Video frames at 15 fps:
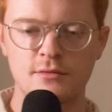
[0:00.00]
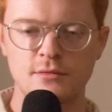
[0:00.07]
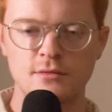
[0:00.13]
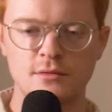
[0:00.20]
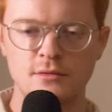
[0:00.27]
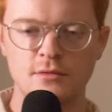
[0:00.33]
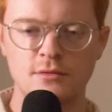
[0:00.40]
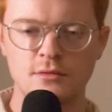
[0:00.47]

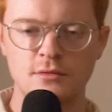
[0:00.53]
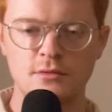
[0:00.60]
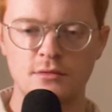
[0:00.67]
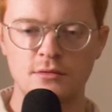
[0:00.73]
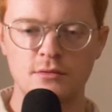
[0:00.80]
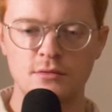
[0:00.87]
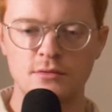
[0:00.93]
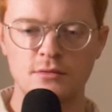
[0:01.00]

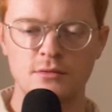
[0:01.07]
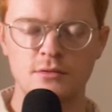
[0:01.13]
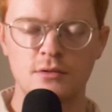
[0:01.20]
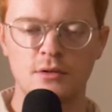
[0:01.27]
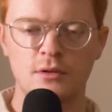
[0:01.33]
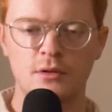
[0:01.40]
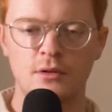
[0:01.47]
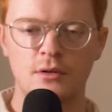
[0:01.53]

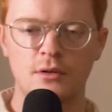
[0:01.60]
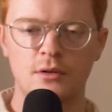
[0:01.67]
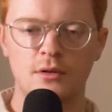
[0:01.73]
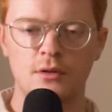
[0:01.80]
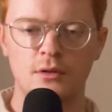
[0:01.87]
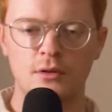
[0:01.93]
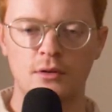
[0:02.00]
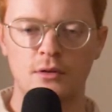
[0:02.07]

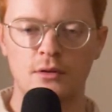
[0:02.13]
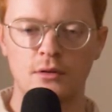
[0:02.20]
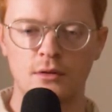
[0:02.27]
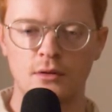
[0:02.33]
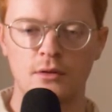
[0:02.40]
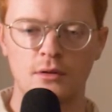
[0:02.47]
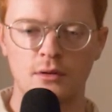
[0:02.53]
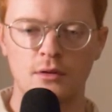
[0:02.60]

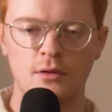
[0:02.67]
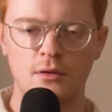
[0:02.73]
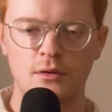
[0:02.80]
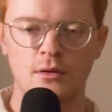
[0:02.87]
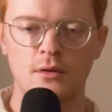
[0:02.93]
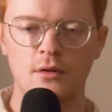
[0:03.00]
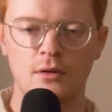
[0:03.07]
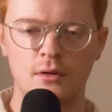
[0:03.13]

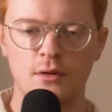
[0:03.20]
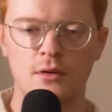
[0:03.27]
Nothing is said.